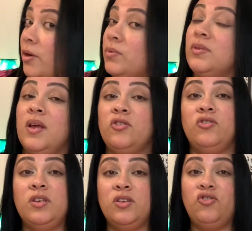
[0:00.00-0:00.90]
was
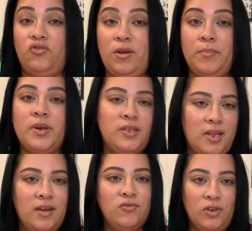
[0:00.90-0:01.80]
naturally this straight, but it's
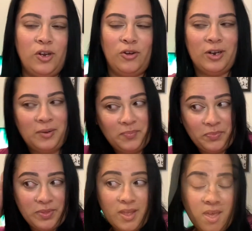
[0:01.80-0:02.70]
not. It's really curly.
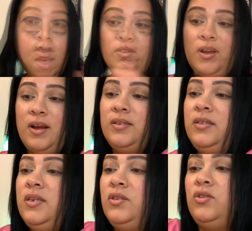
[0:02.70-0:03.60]
So yeah guys, these are the